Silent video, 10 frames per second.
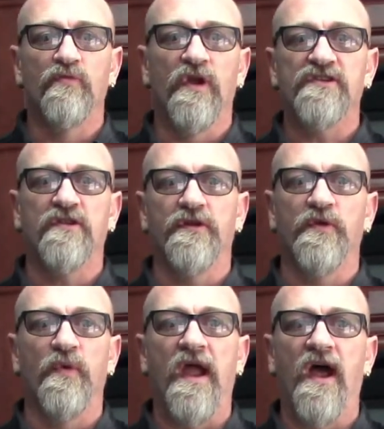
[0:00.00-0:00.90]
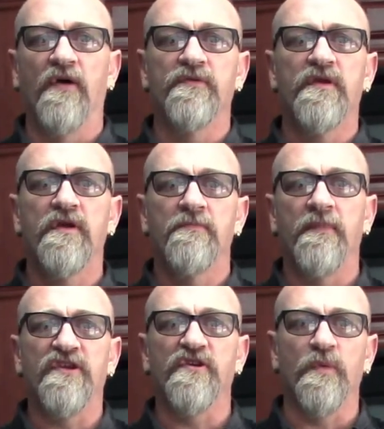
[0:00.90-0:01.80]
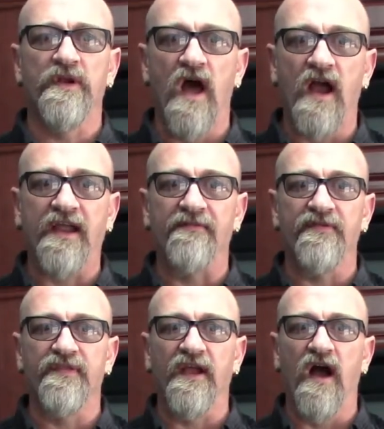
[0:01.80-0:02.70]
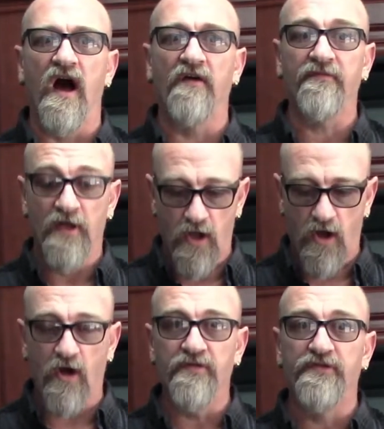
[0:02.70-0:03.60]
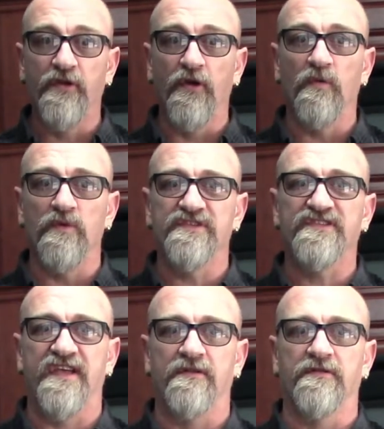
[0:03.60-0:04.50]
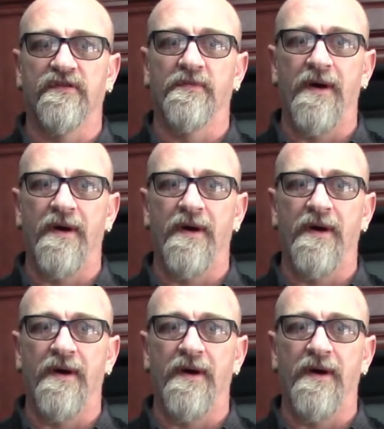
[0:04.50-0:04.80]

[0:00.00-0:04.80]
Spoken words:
Rustle it around, make sure we knock everything off. All the dirt will settle to the